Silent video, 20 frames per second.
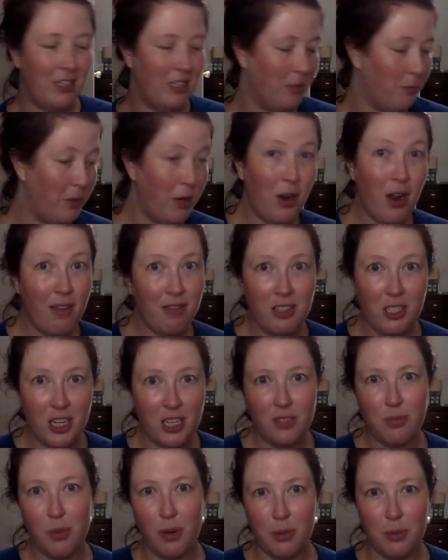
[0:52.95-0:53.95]
We don't have to
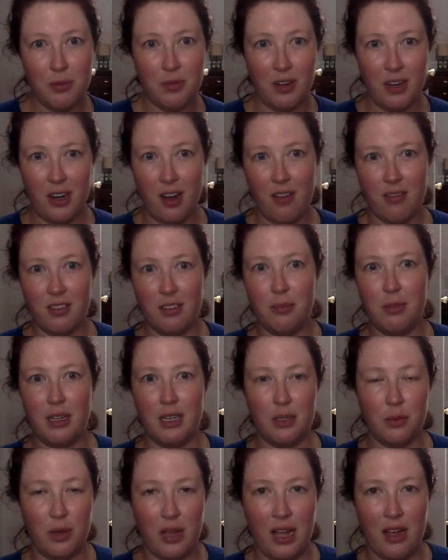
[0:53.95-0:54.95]
change bulbs very often
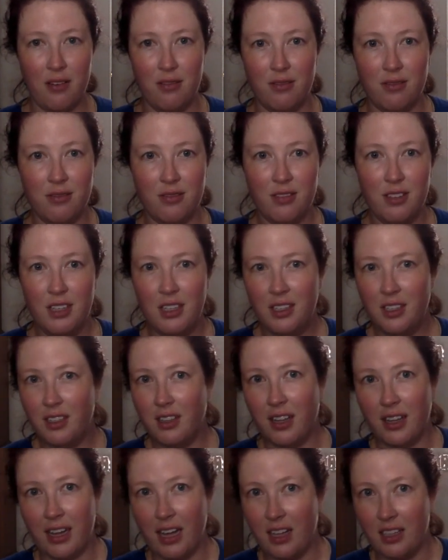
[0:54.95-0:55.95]
because we have
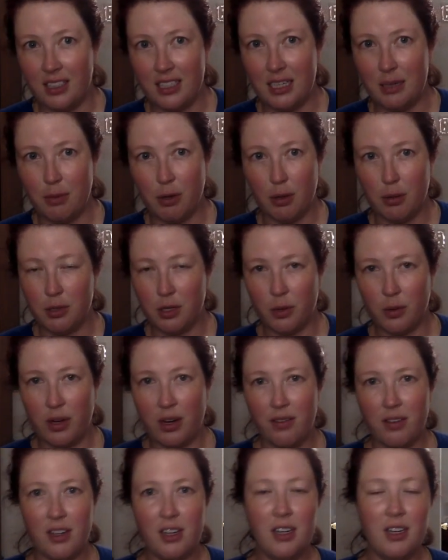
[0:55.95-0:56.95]
LED bulbs or
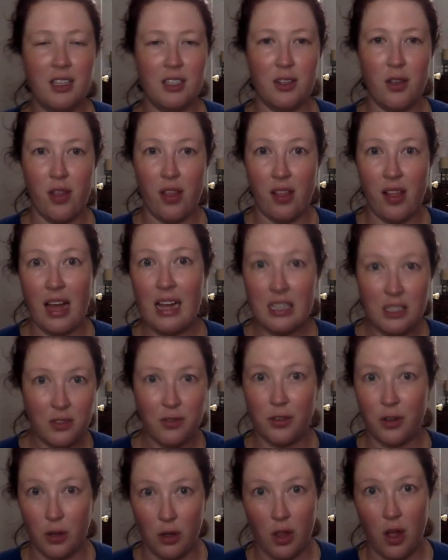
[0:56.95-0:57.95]
whatever, and so they last
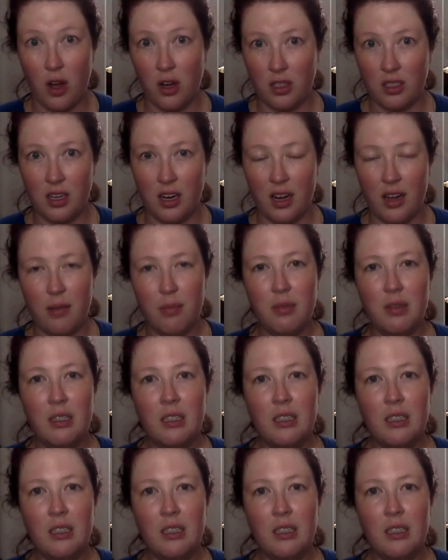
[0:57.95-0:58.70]
for a long time.